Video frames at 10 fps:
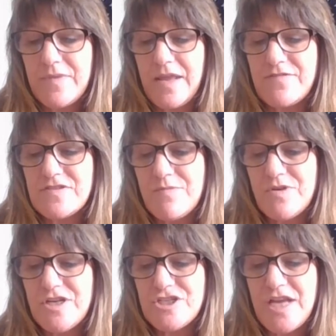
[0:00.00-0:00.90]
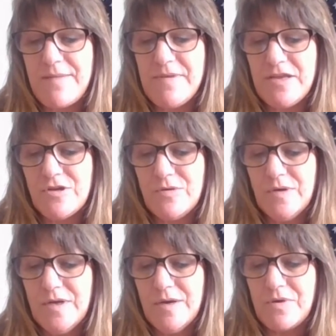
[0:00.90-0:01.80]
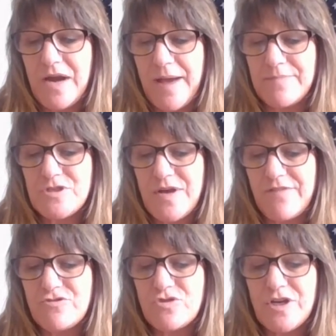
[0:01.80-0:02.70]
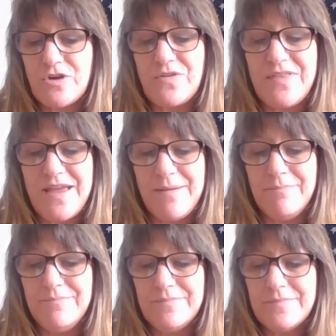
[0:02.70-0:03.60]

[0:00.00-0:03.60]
If someone is shaming you, perhaps you have triggered them.